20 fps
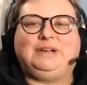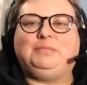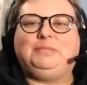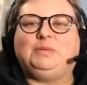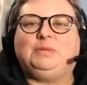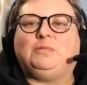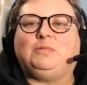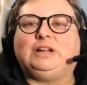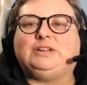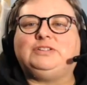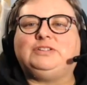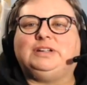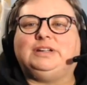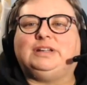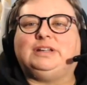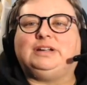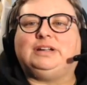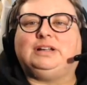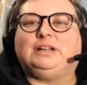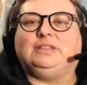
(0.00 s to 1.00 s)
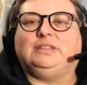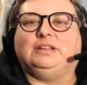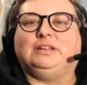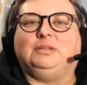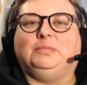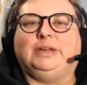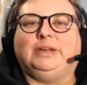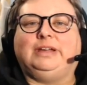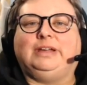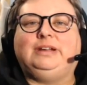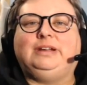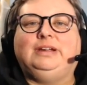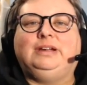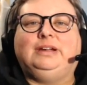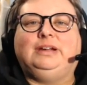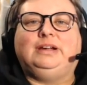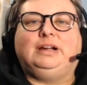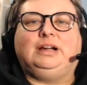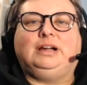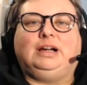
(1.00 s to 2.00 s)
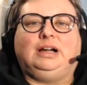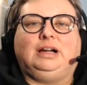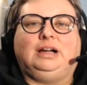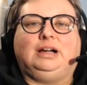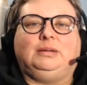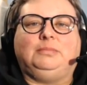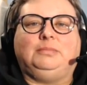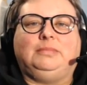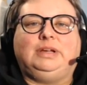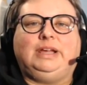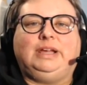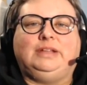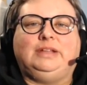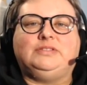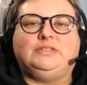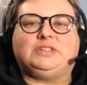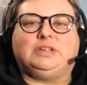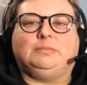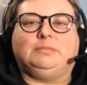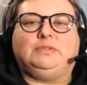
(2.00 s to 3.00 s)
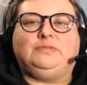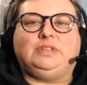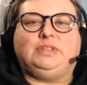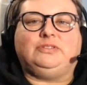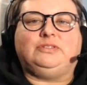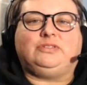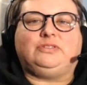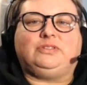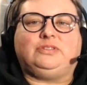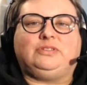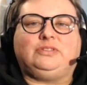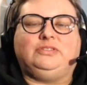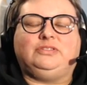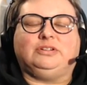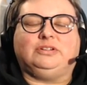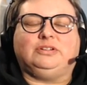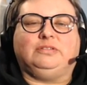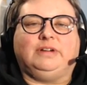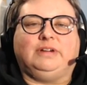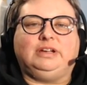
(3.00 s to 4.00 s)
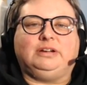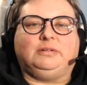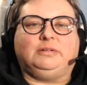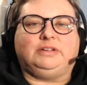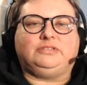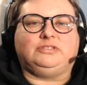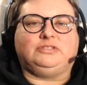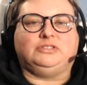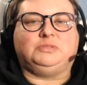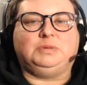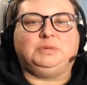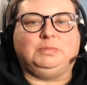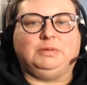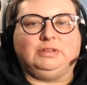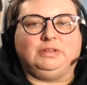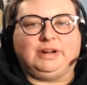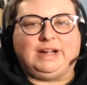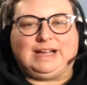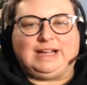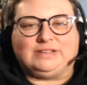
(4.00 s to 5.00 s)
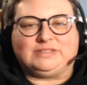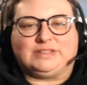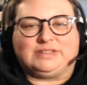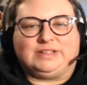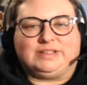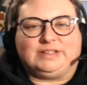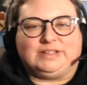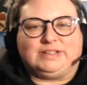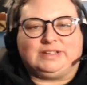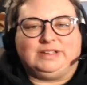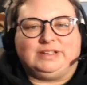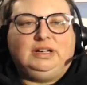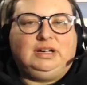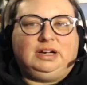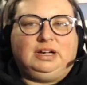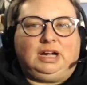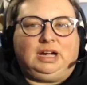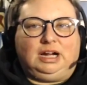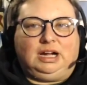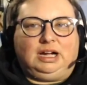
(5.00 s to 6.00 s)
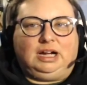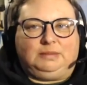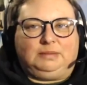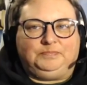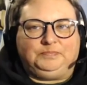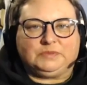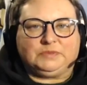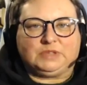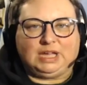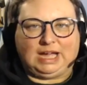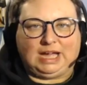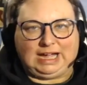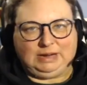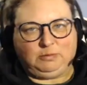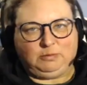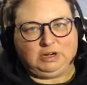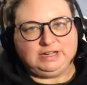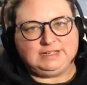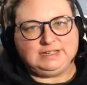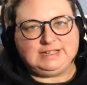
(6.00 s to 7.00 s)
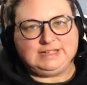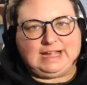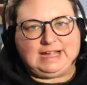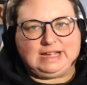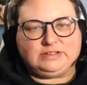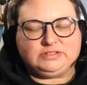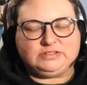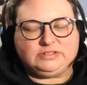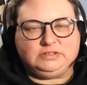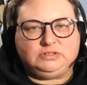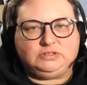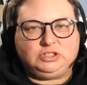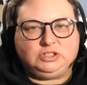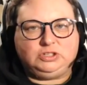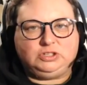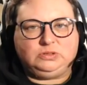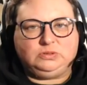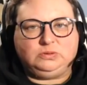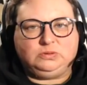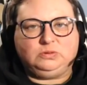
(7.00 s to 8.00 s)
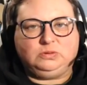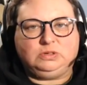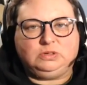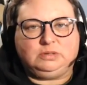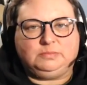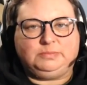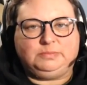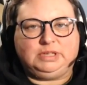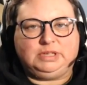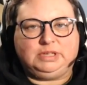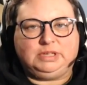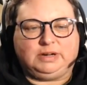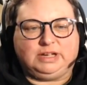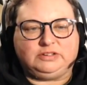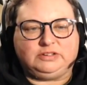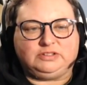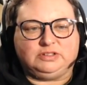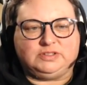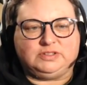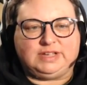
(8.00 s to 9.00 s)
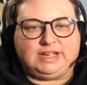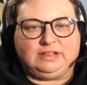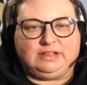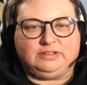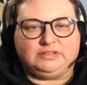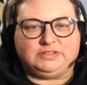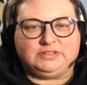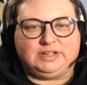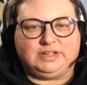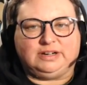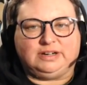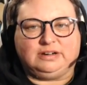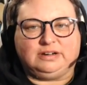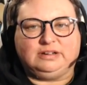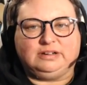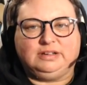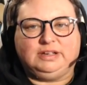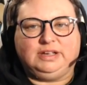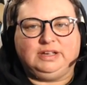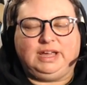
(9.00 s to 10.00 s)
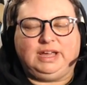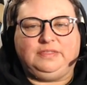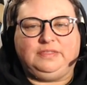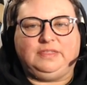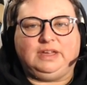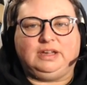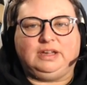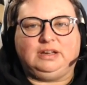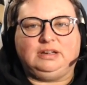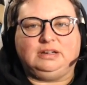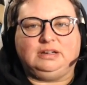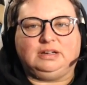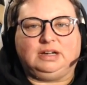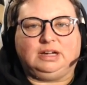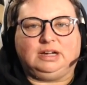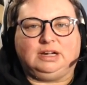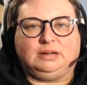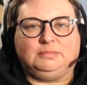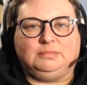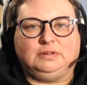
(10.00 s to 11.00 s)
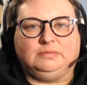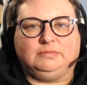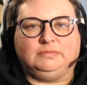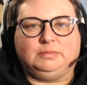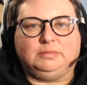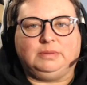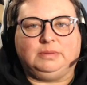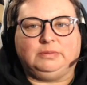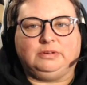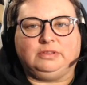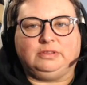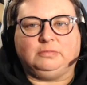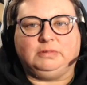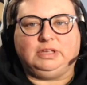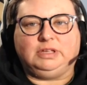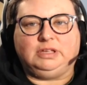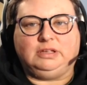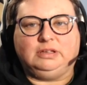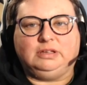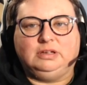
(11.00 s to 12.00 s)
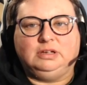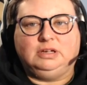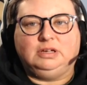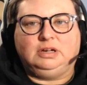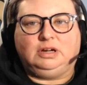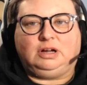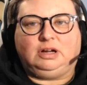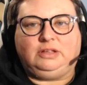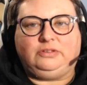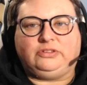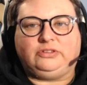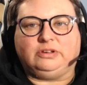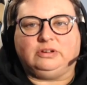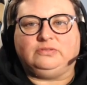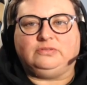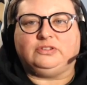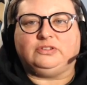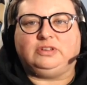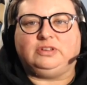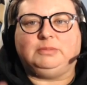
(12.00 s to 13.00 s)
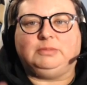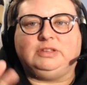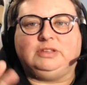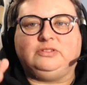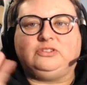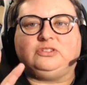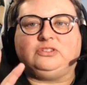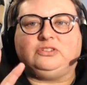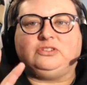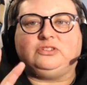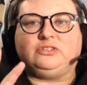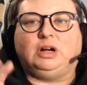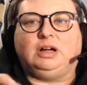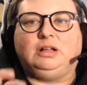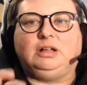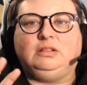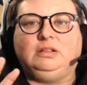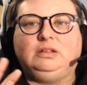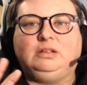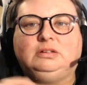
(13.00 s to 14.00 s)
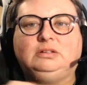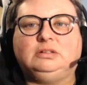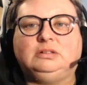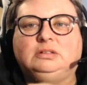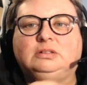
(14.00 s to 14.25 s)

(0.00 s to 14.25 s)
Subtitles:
I've been watching it a little bit. And some of these are great questions people are asking. I wanted to ask you 2 big questions, Alistair, and then remember that we also, for some of these small